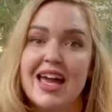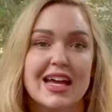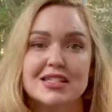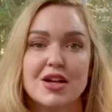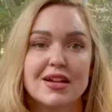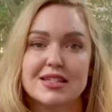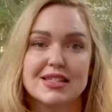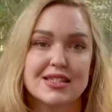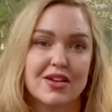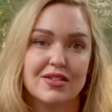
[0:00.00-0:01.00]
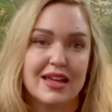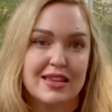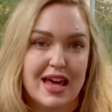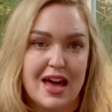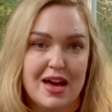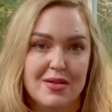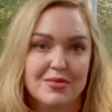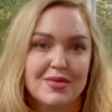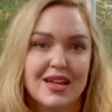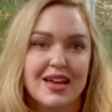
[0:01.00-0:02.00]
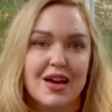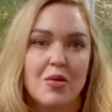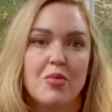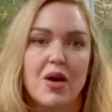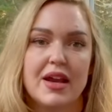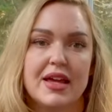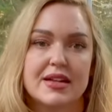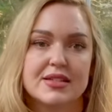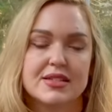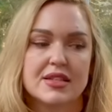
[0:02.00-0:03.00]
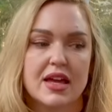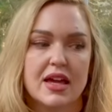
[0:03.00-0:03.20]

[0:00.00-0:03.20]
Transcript: It's not necessarily them, but it's